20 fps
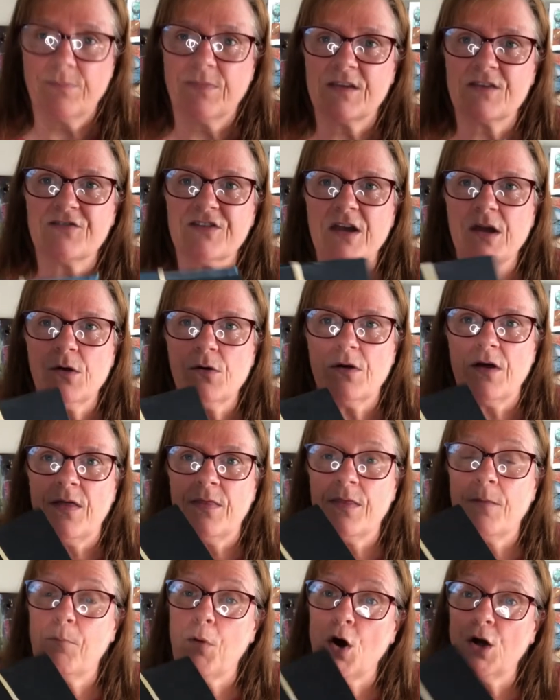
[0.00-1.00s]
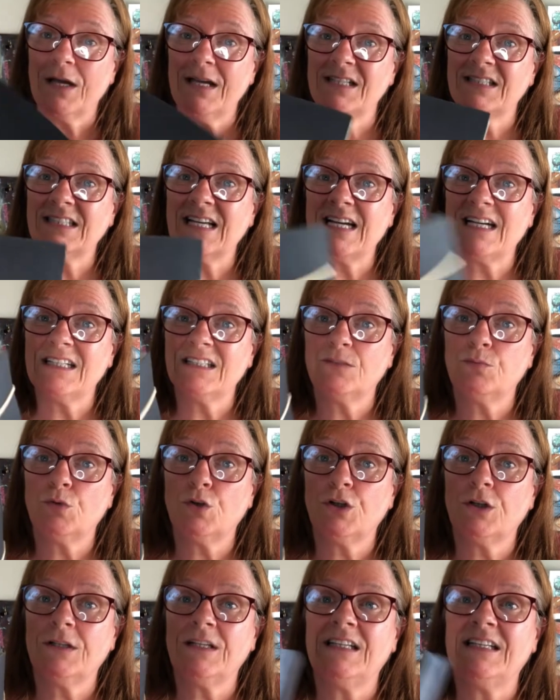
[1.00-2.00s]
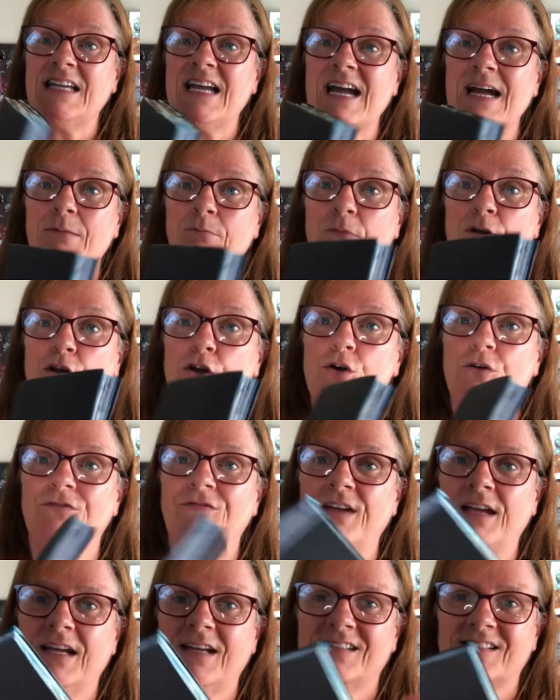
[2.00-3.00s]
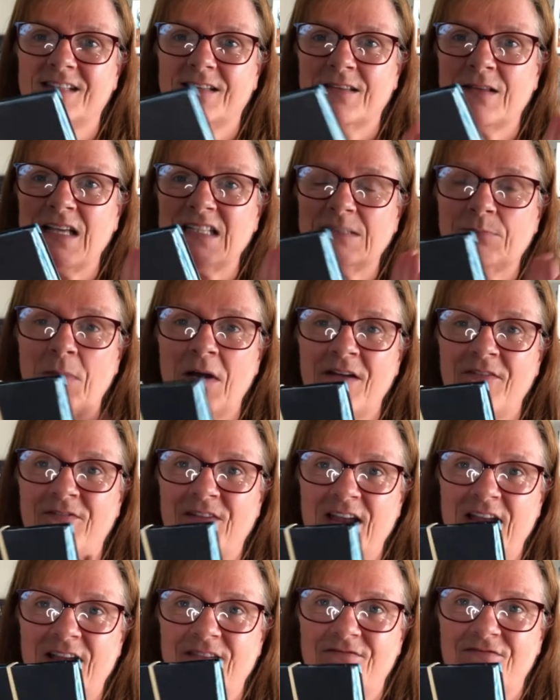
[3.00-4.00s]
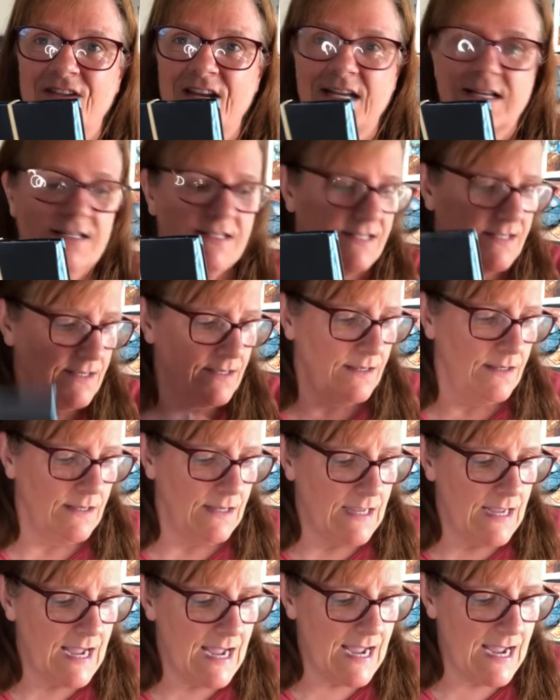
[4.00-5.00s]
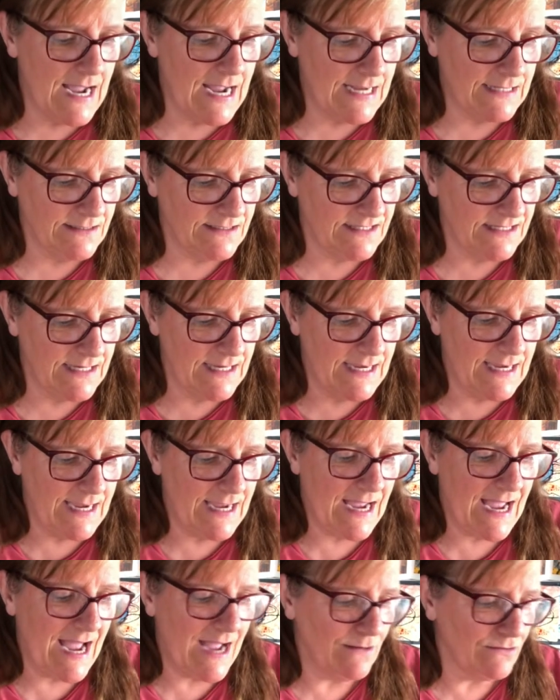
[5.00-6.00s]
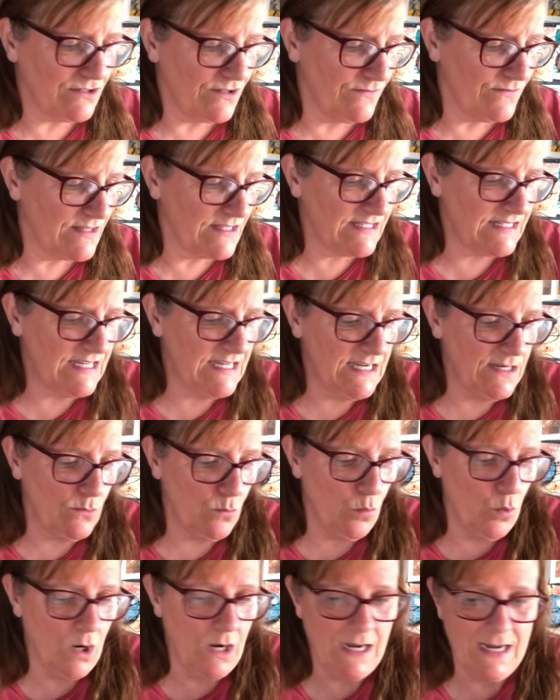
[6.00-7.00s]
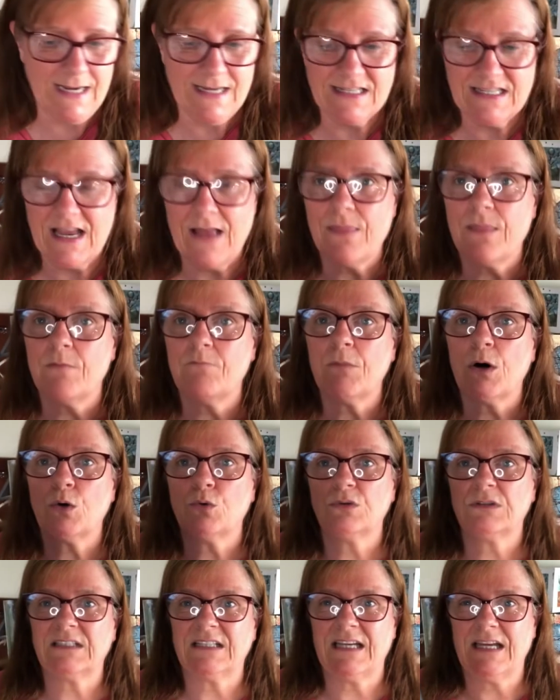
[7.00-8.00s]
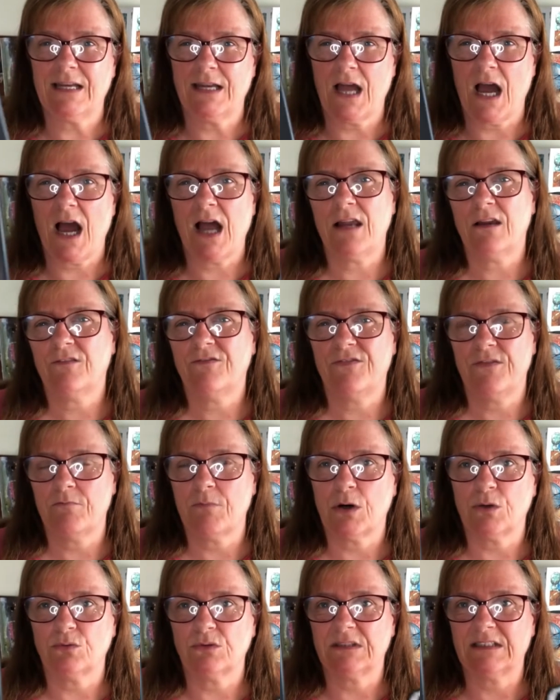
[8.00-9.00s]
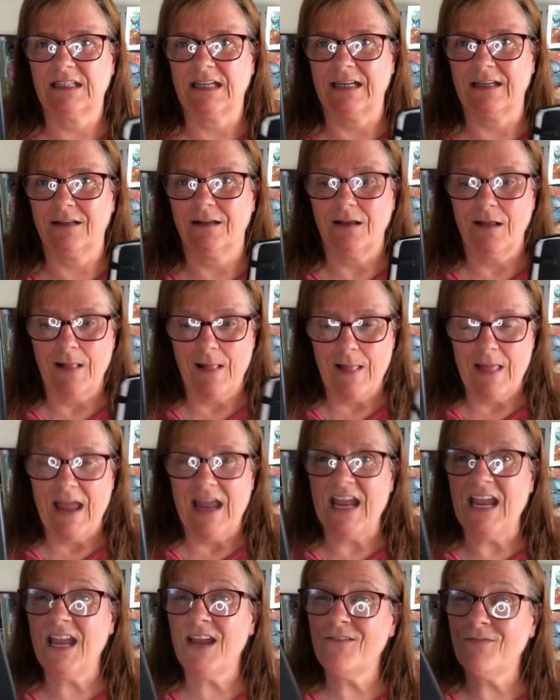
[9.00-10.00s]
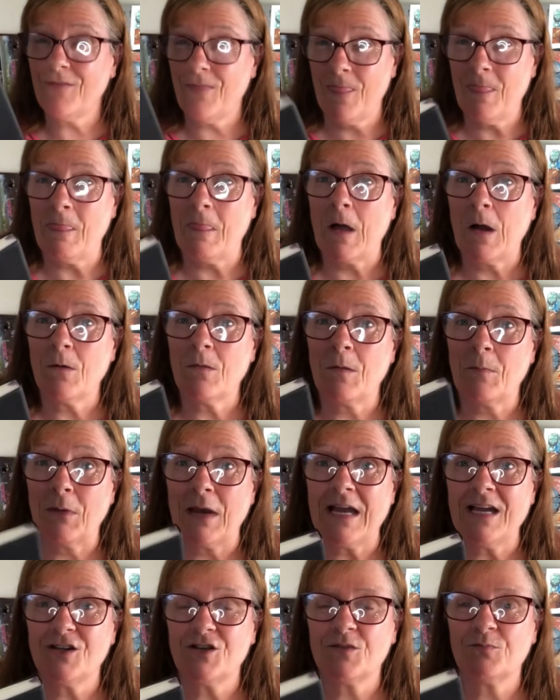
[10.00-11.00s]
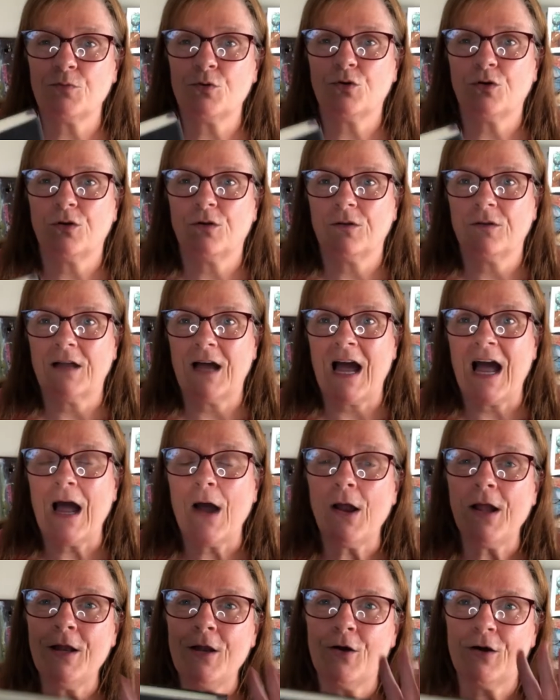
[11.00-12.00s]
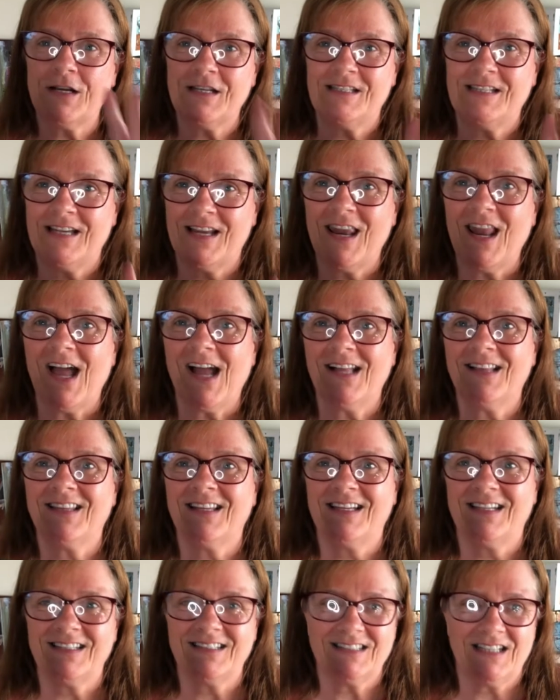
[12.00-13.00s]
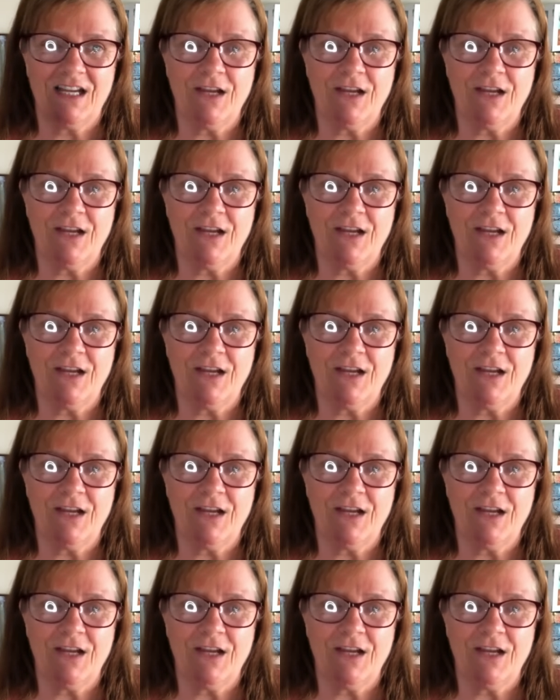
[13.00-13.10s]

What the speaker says: So the pocket size one, yeah, love it. That's my favourite. And out of the sea white and the moleskin, I love the moleskin. Even though the pages buckle, I look at it like this.